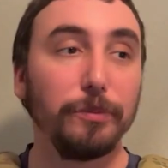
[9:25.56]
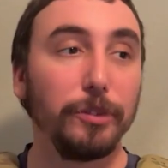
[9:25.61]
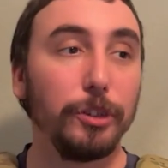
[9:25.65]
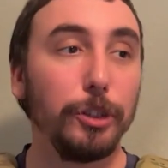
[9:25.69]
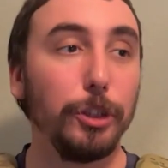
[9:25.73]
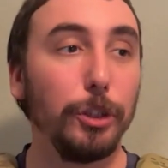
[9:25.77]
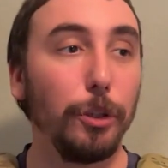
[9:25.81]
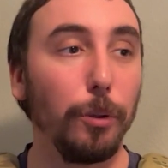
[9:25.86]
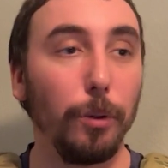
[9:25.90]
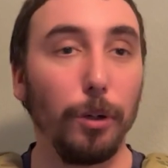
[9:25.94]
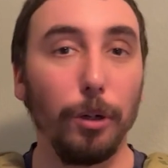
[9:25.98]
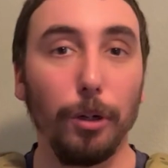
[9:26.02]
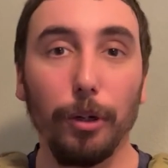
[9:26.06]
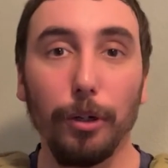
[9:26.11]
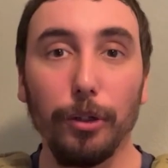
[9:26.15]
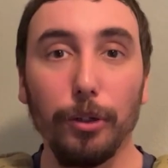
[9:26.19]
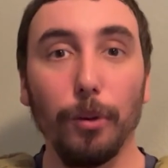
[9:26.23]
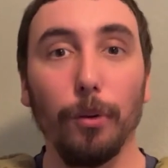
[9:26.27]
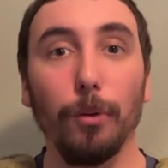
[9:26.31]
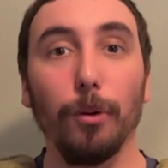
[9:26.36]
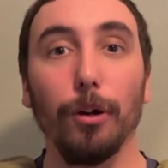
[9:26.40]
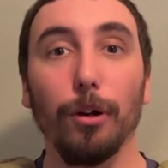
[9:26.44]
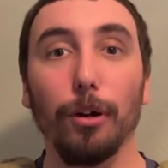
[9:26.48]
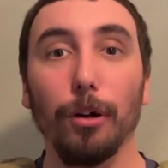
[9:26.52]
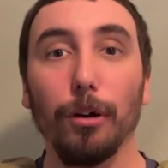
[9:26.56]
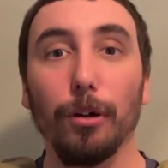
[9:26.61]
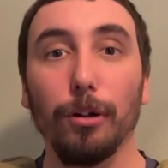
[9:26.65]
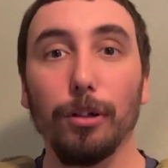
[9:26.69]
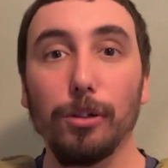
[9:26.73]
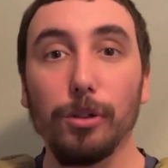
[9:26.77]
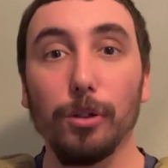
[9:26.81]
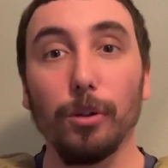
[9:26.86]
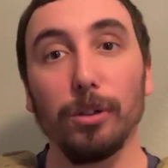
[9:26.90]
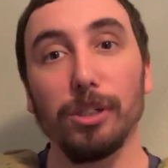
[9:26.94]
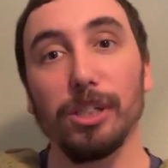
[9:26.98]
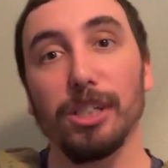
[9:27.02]
your
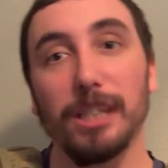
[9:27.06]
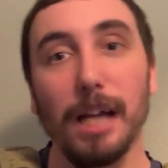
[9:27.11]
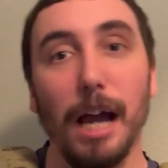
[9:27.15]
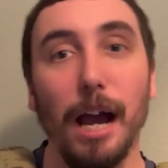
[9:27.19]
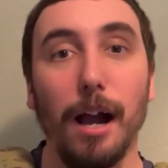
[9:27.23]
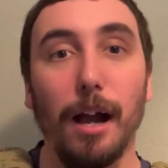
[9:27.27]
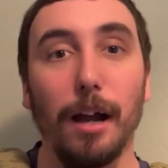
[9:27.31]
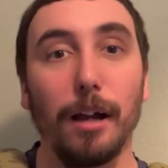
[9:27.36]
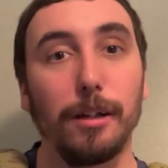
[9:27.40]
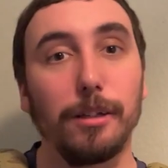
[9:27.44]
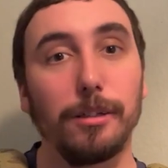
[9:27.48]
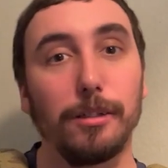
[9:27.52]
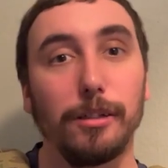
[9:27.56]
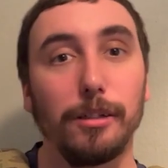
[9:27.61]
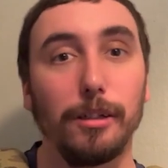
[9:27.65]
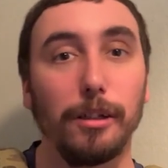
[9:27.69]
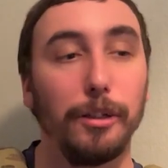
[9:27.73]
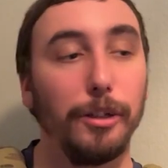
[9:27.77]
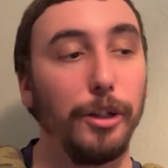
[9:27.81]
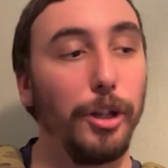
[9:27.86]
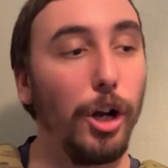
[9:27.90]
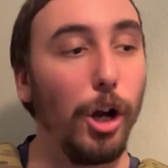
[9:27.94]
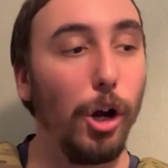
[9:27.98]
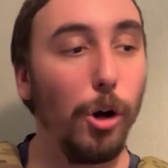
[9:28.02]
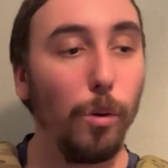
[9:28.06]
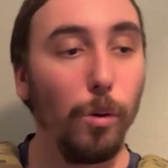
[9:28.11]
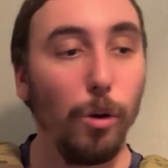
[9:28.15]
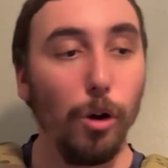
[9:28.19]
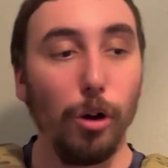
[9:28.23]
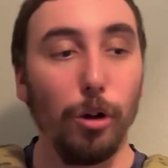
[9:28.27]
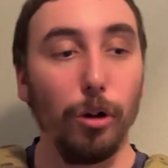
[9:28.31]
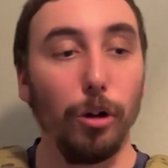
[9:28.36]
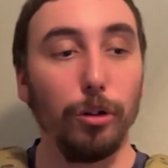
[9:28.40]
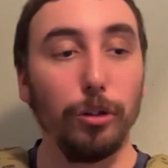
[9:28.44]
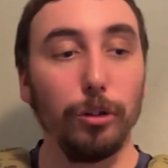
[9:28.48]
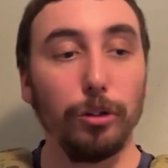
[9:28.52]
socks,
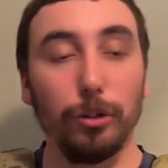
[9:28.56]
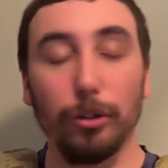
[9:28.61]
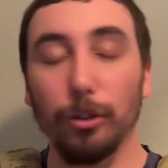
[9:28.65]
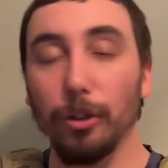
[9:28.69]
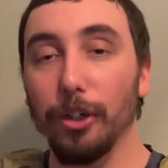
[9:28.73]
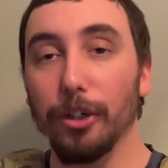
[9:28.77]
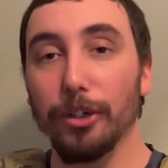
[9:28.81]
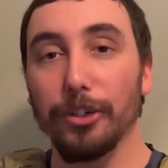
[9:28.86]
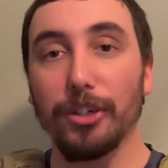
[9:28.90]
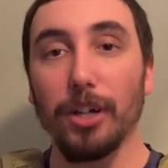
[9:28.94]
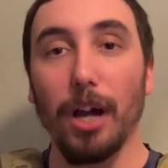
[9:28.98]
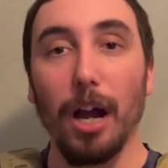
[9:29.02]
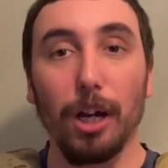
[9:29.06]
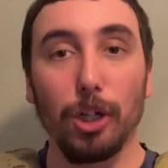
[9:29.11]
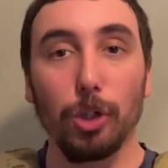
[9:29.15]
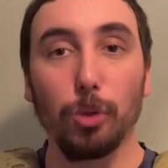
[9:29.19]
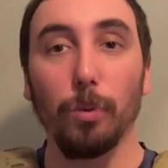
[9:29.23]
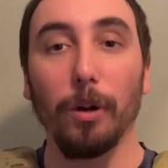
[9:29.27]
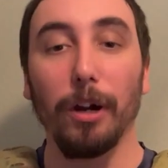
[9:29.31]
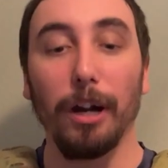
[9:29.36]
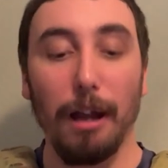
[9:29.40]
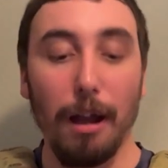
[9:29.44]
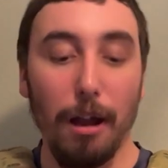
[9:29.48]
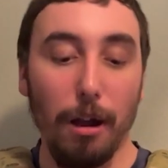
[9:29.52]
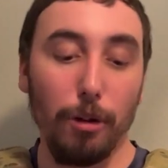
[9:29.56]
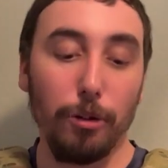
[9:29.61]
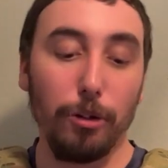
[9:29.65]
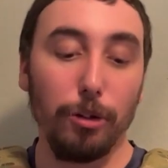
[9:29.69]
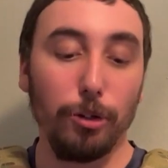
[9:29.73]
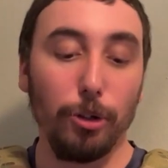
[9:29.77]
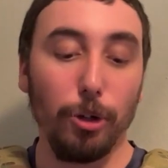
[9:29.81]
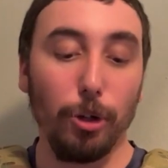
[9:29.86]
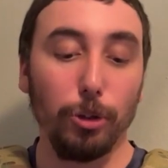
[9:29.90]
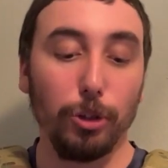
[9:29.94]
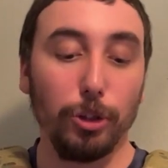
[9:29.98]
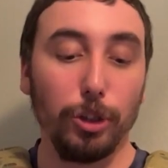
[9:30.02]
do your socks wear out?
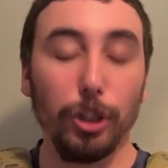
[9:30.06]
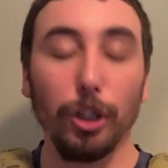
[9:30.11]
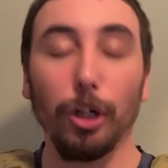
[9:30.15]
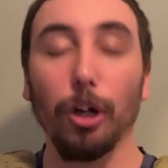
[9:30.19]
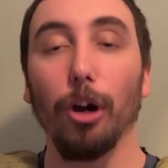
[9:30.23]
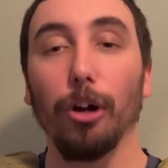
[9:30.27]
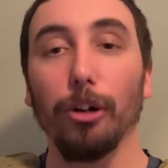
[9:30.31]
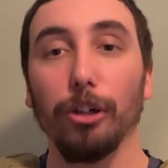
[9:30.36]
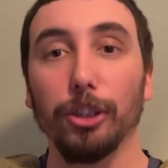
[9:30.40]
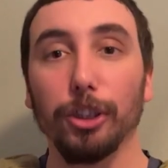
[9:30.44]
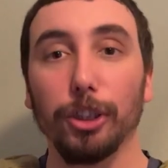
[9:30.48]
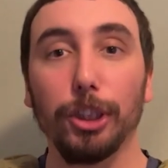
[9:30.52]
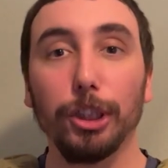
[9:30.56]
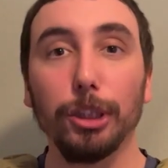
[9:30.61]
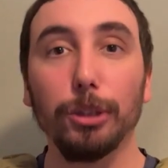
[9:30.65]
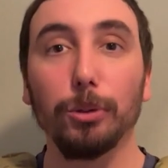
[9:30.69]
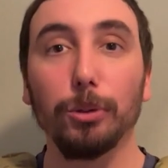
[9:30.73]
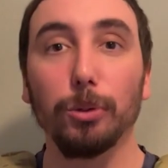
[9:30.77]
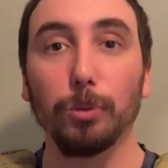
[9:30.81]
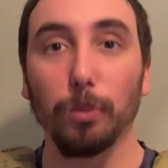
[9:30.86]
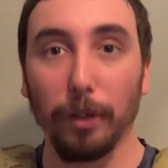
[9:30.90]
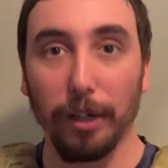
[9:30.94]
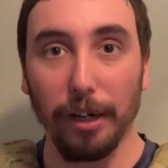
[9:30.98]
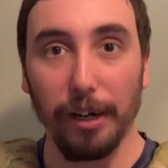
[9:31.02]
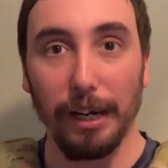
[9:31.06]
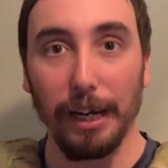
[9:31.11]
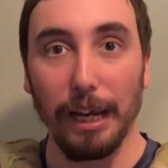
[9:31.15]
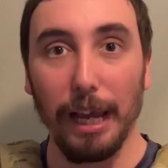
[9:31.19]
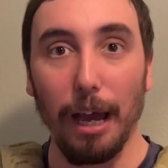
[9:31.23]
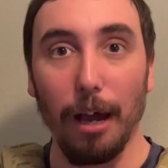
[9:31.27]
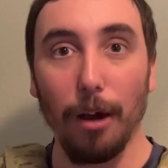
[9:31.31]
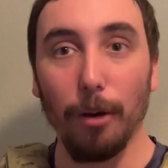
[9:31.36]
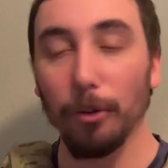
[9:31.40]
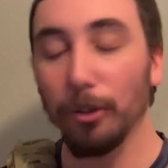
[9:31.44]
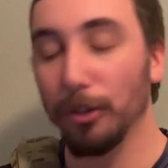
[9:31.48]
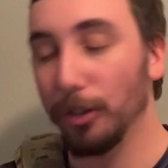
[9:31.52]
Are your shoes wearing
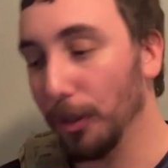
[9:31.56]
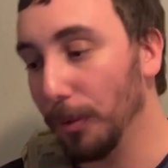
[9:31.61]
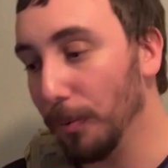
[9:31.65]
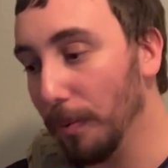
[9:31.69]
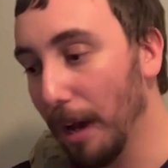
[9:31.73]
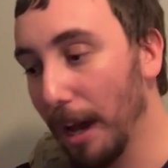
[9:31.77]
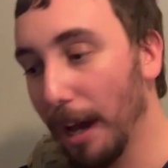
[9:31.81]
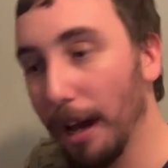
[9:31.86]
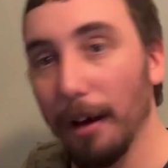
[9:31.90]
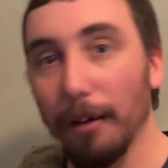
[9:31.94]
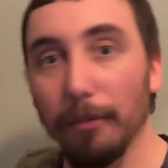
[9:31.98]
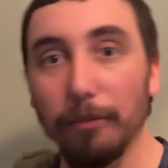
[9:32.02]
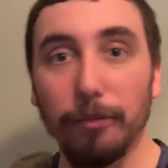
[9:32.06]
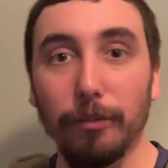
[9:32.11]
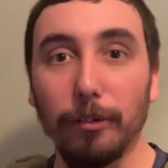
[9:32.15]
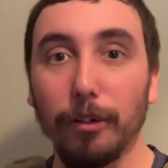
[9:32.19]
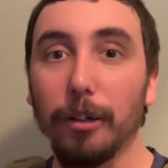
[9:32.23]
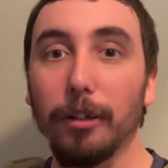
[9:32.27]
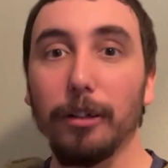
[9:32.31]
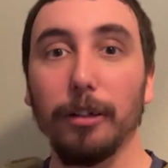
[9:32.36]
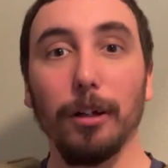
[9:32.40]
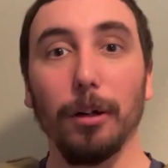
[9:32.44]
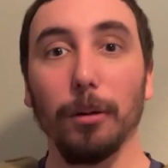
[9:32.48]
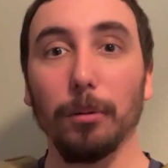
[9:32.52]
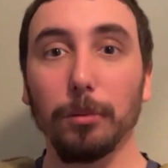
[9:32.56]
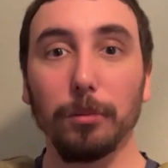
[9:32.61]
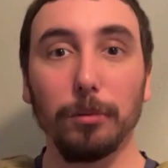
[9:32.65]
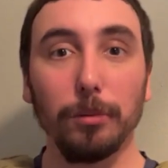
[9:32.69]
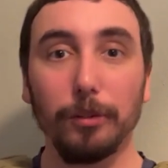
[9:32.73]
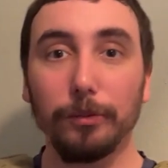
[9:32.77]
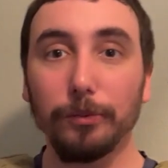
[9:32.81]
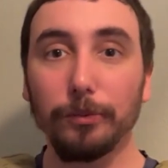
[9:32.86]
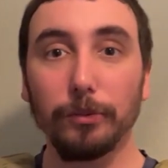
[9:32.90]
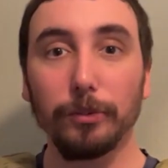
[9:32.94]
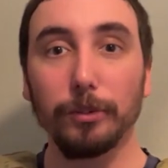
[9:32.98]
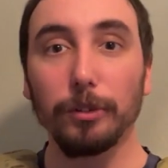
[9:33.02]
out? Do you have
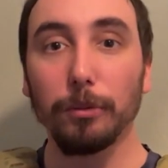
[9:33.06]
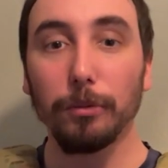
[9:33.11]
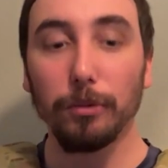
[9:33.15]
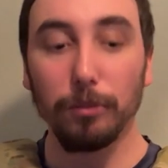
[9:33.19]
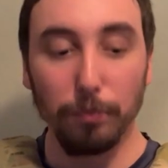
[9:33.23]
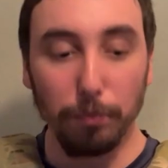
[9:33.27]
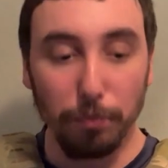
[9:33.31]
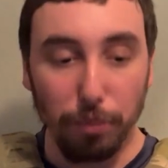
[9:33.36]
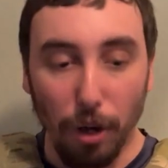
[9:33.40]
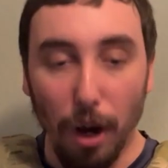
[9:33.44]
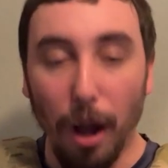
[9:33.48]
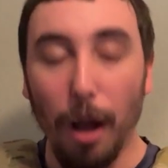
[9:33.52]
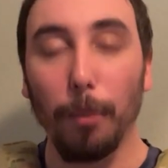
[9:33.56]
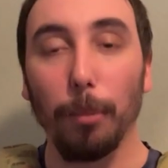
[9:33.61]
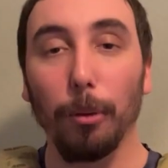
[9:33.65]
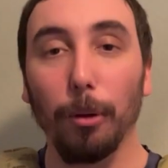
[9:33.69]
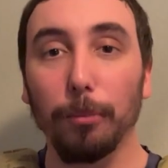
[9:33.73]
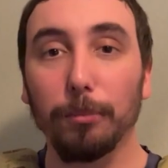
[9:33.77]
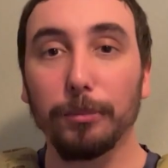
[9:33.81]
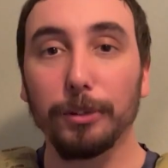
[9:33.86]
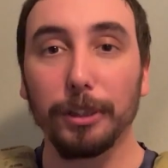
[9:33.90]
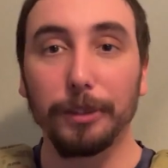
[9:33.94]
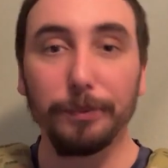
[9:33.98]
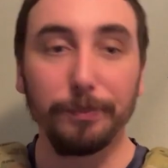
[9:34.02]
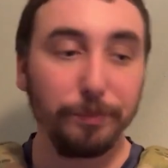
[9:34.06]
problems?